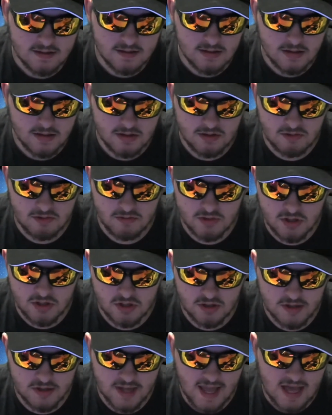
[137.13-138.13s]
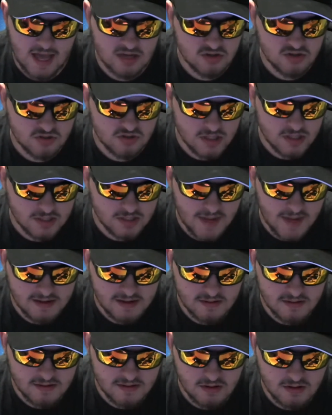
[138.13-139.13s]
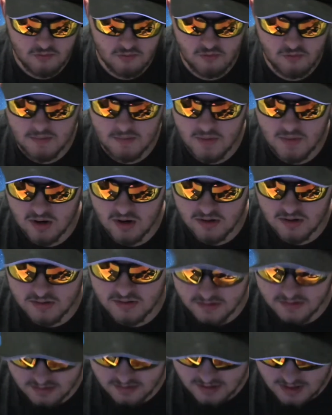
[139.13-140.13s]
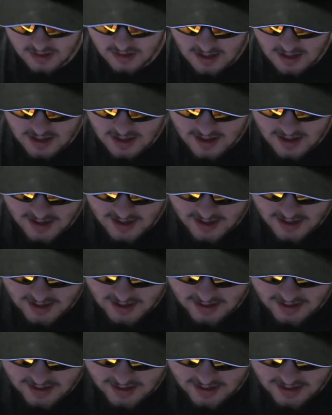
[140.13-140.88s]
and returning astronauts back to Earth from Mars. And